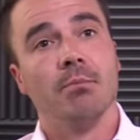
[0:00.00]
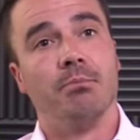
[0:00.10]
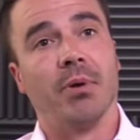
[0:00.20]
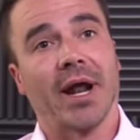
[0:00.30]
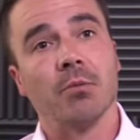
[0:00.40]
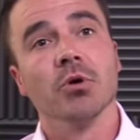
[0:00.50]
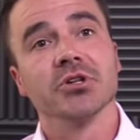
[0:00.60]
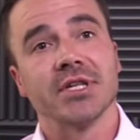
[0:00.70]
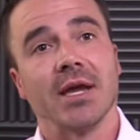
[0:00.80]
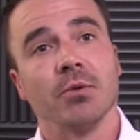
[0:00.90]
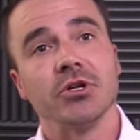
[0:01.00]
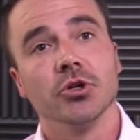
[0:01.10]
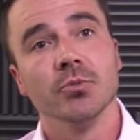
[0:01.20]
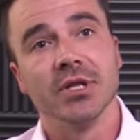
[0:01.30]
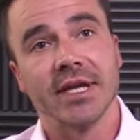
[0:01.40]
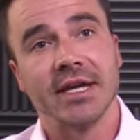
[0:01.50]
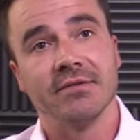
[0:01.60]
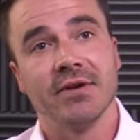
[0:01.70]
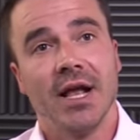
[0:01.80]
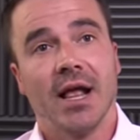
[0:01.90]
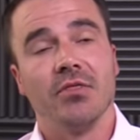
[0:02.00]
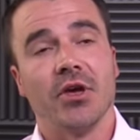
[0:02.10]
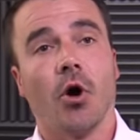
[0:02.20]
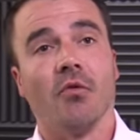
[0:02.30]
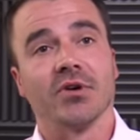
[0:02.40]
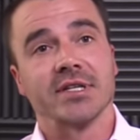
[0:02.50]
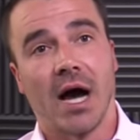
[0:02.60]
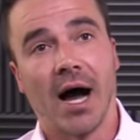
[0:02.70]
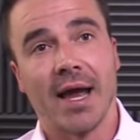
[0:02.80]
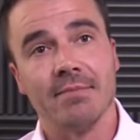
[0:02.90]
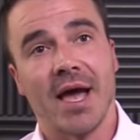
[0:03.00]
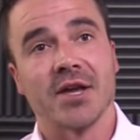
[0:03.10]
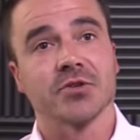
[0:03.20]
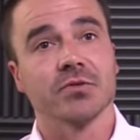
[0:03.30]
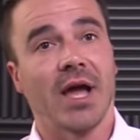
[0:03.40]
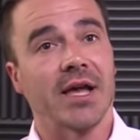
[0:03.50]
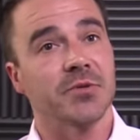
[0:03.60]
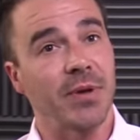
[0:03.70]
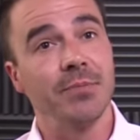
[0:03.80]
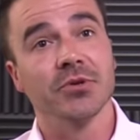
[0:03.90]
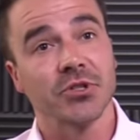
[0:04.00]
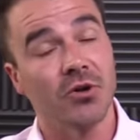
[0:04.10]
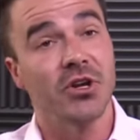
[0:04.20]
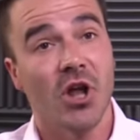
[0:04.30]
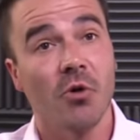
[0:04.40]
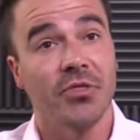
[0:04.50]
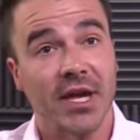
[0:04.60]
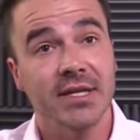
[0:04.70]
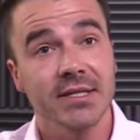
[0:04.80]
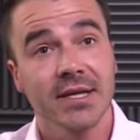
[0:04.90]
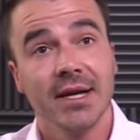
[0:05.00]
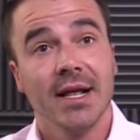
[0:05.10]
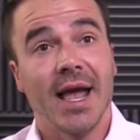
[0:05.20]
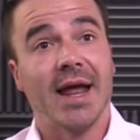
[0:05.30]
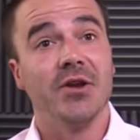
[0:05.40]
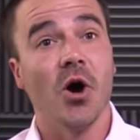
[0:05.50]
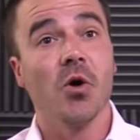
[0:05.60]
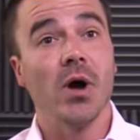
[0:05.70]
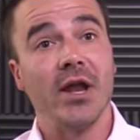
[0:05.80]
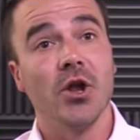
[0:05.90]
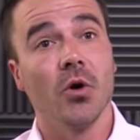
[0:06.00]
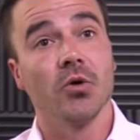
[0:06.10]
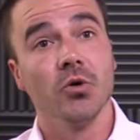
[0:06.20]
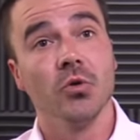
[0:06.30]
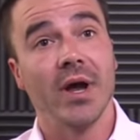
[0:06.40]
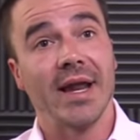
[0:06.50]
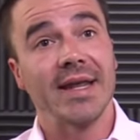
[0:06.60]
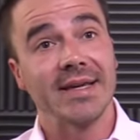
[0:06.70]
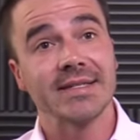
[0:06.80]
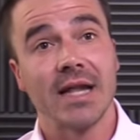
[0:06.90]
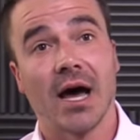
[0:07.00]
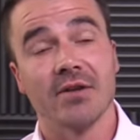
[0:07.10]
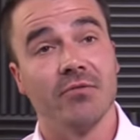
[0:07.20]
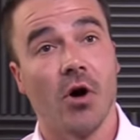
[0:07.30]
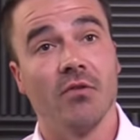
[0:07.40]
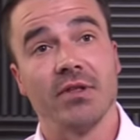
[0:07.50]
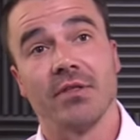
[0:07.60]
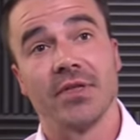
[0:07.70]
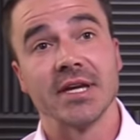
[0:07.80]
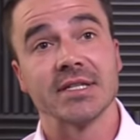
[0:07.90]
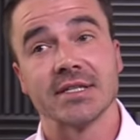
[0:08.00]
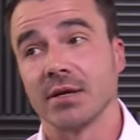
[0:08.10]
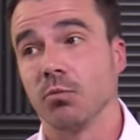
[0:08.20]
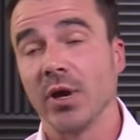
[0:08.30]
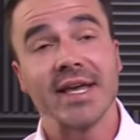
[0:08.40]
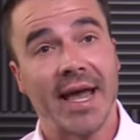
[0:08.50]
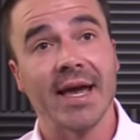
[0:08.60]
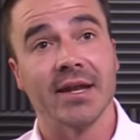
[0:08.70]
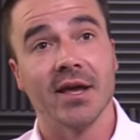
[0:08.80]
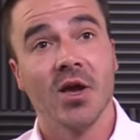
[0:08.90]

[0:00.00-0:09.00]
But I will say we do believe that over time, as as people start to know things and know and know who and is not involved in the things, is that we can